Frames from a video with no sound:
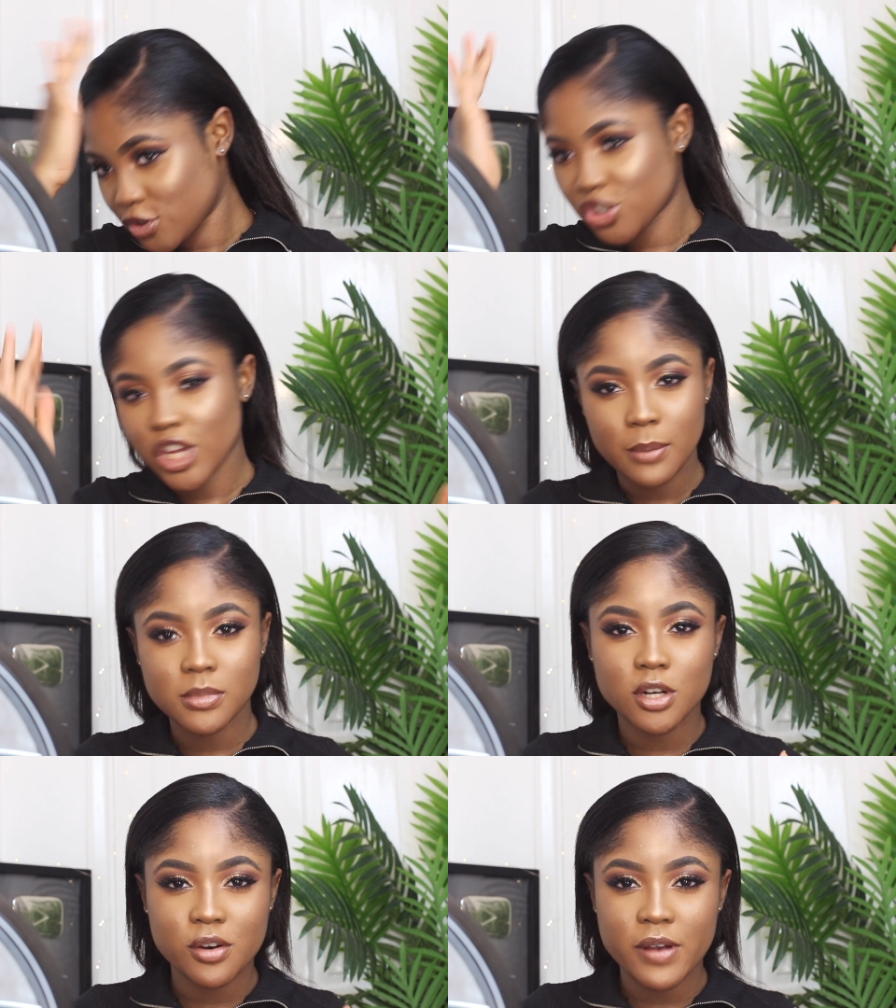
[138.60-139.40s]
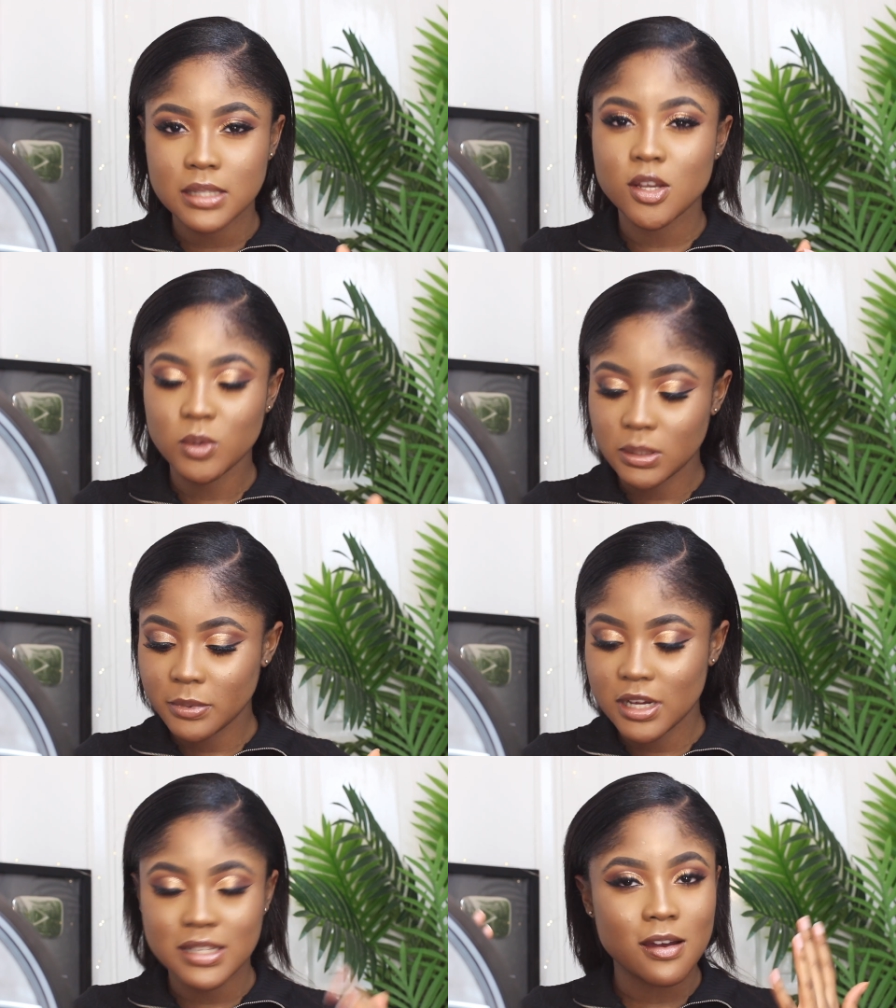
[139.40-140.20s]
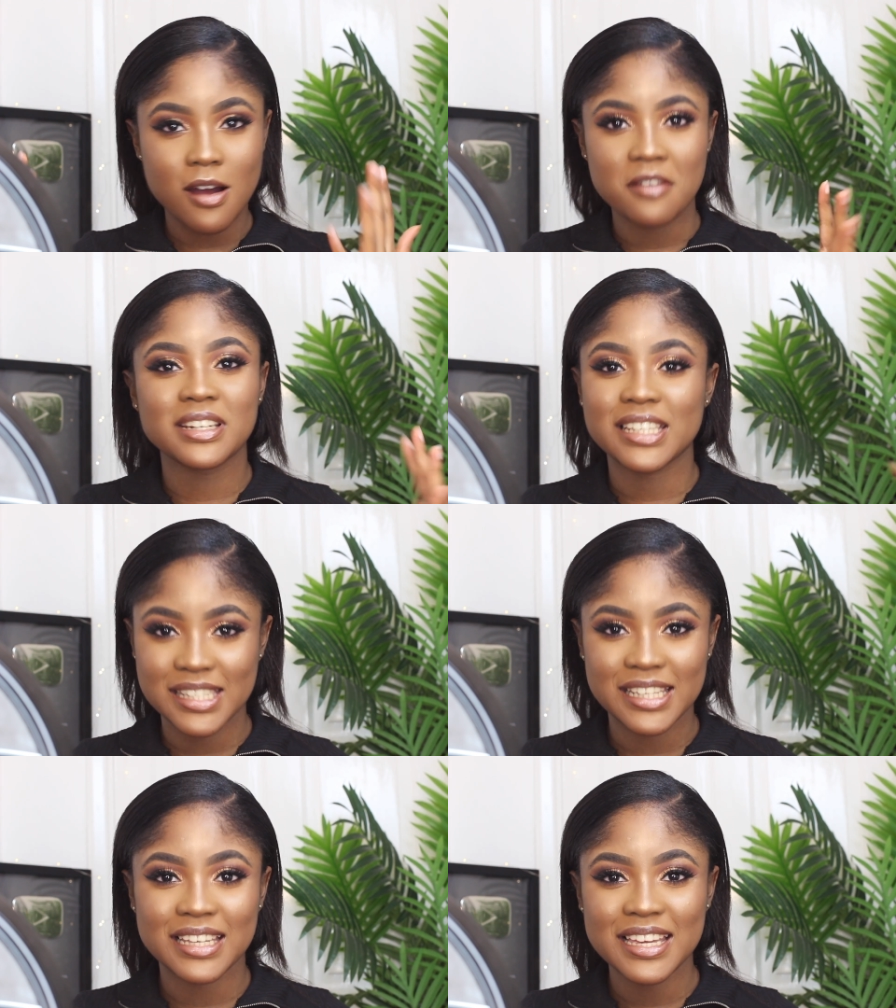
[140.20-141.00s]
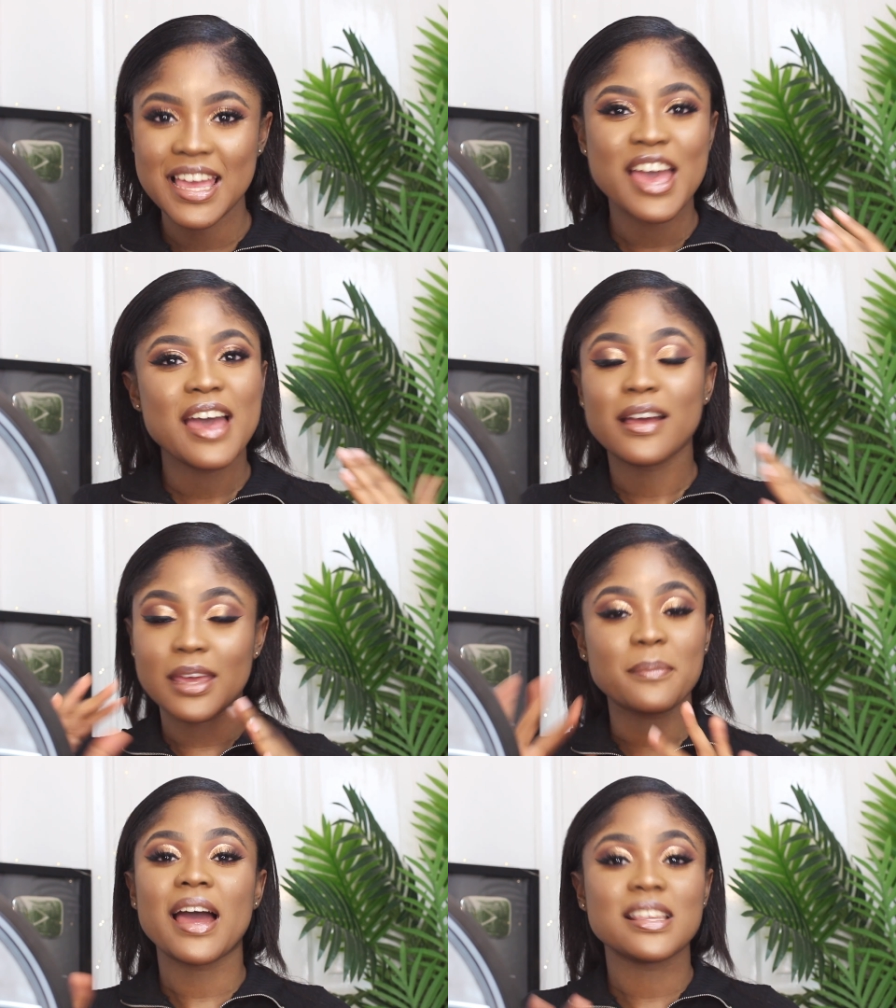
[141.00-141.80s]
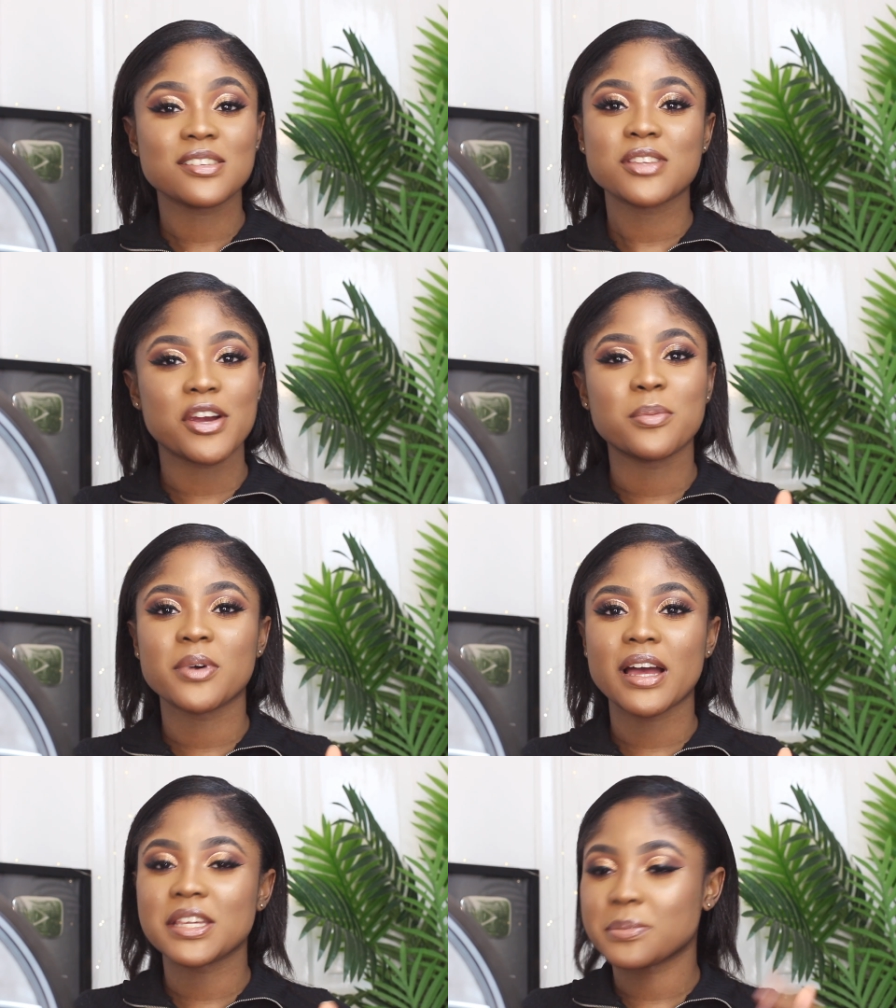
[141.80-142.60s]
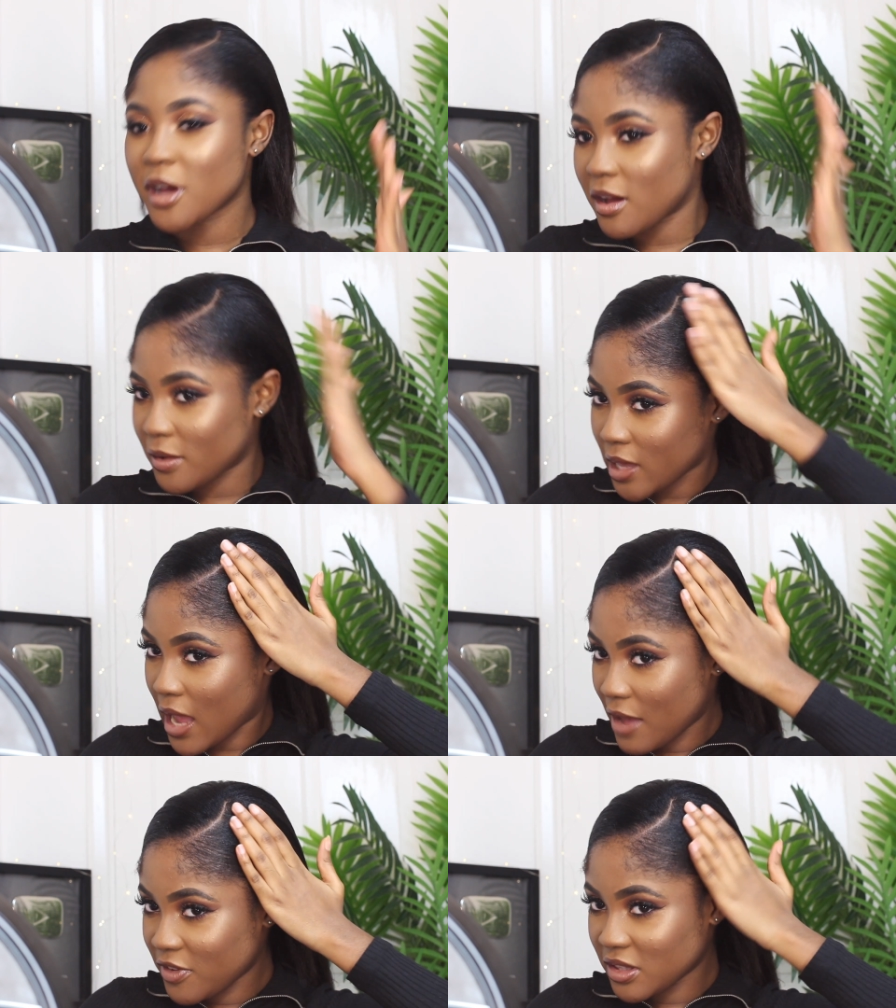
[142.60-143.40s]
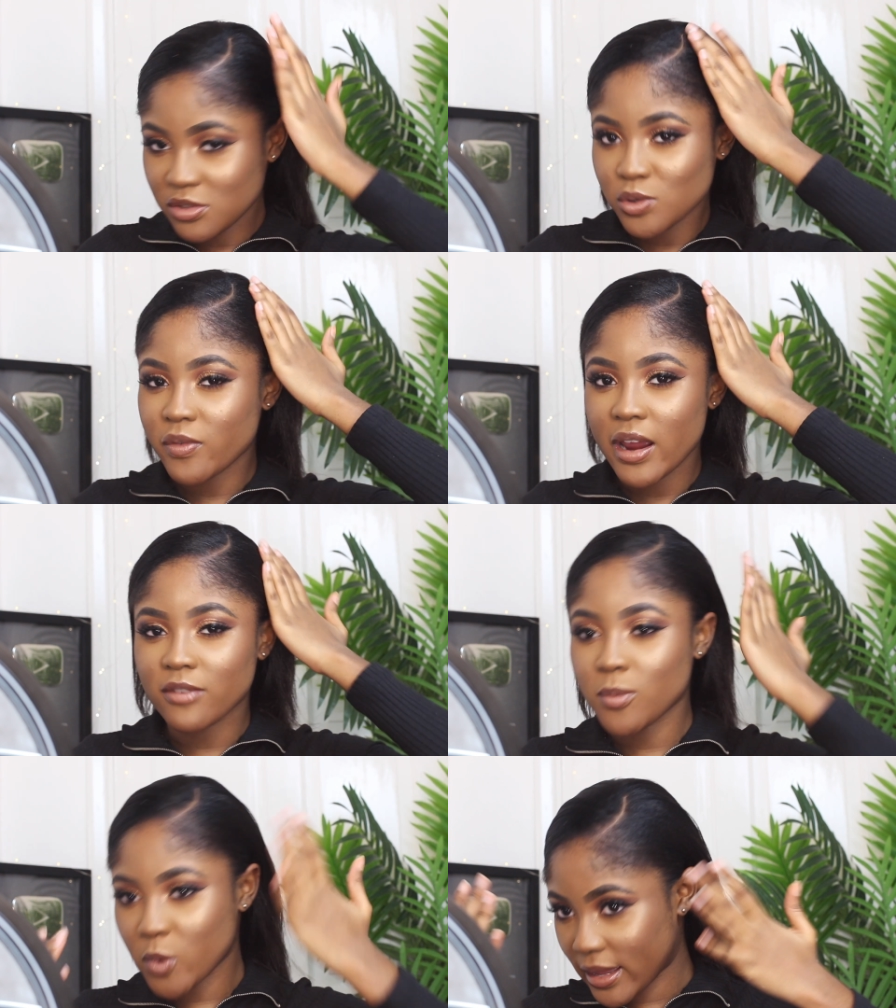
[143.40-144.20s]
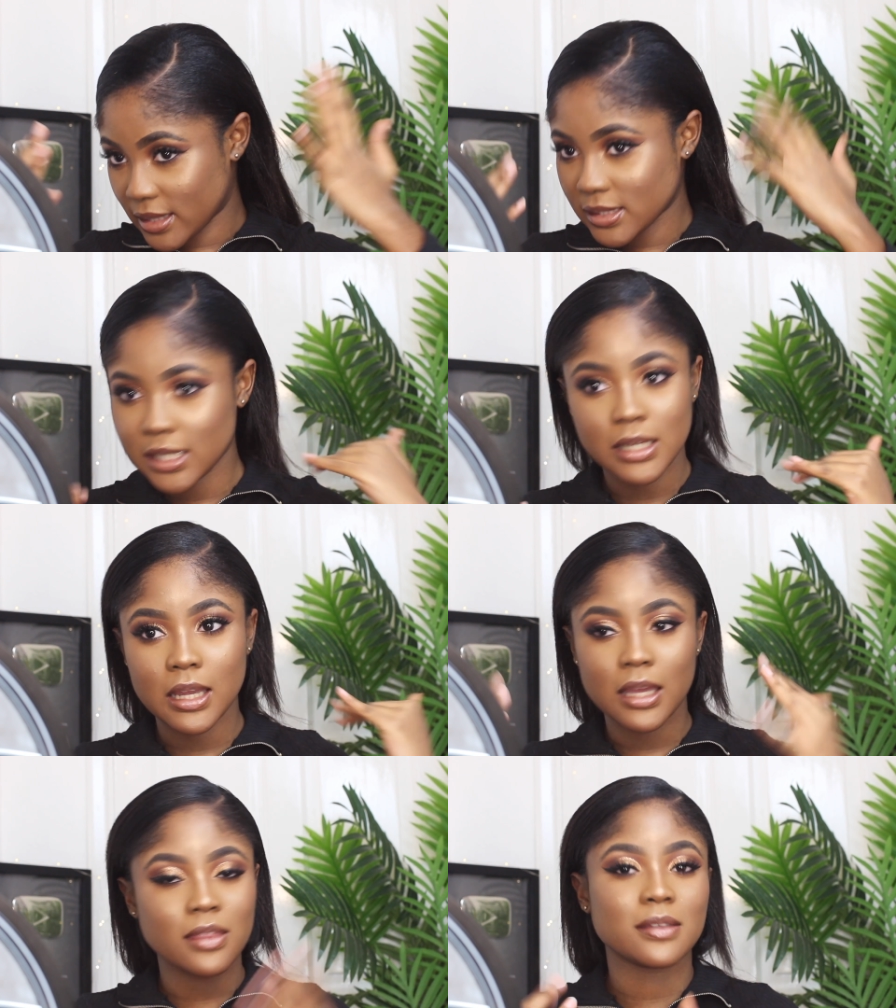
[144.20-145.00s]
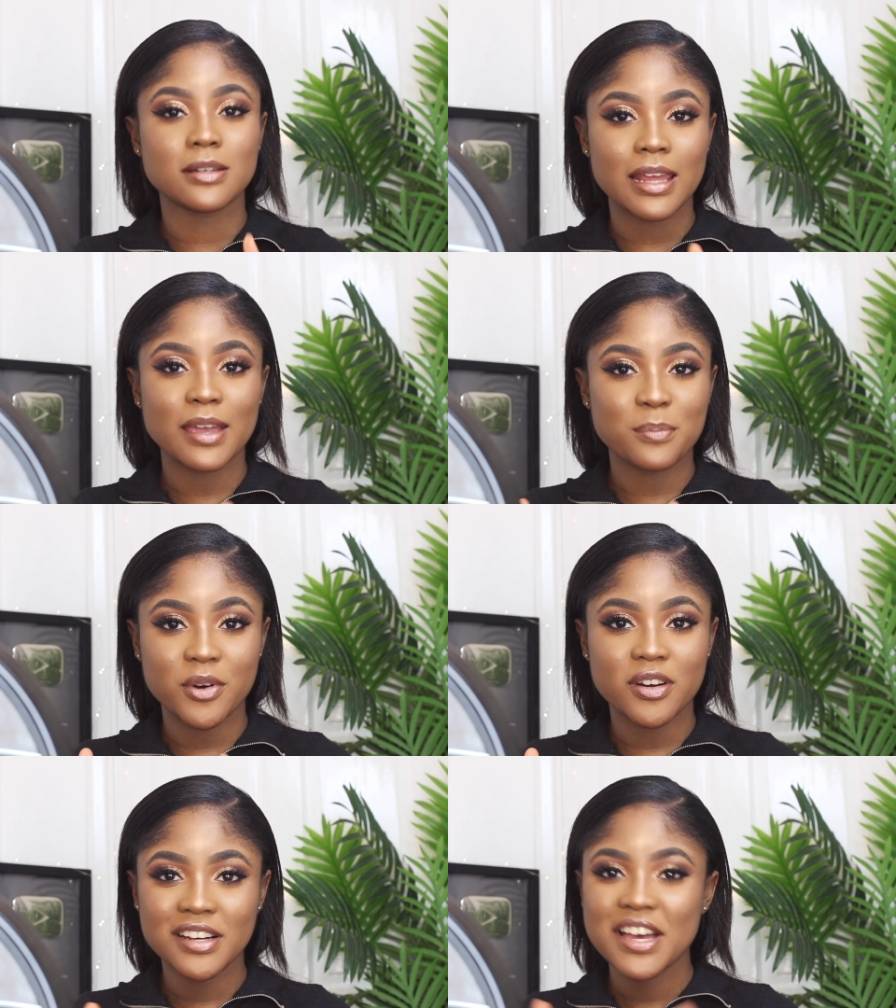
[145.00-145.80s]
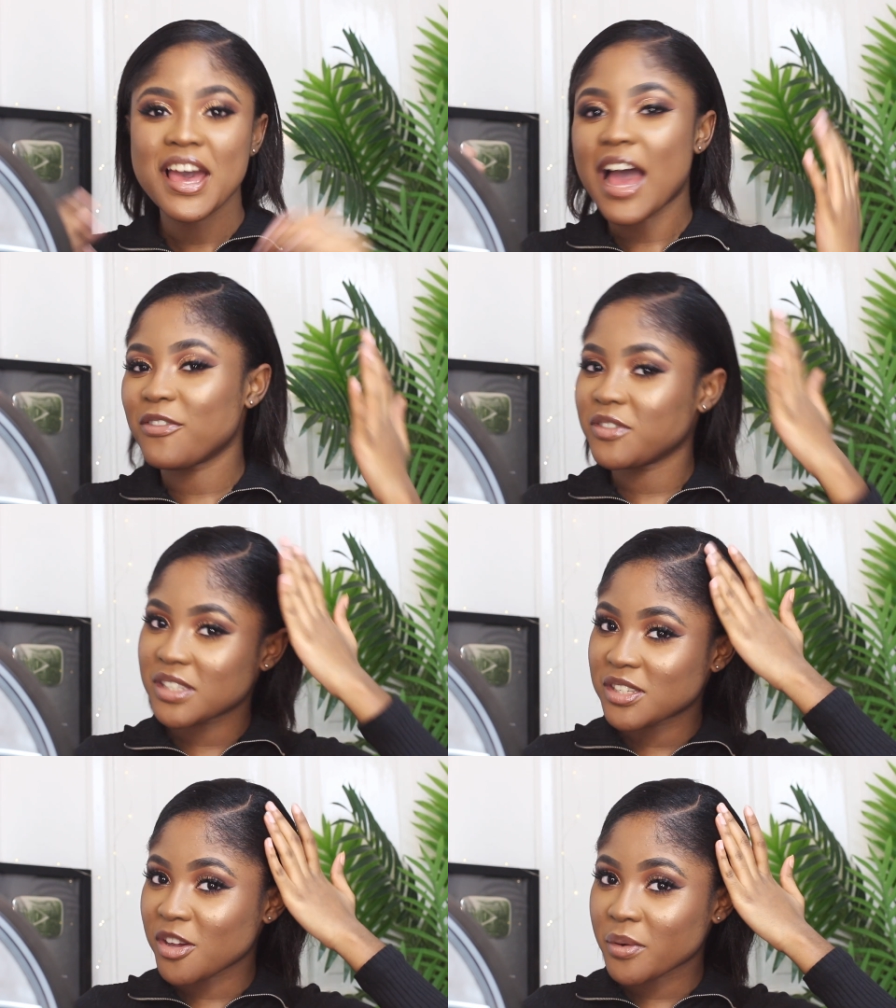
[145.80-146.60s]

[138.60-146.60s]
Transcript: shaped correct only because i can't really see like my eyes are terrible guys but I think this is all right from what I can see in the like mirror. I think this is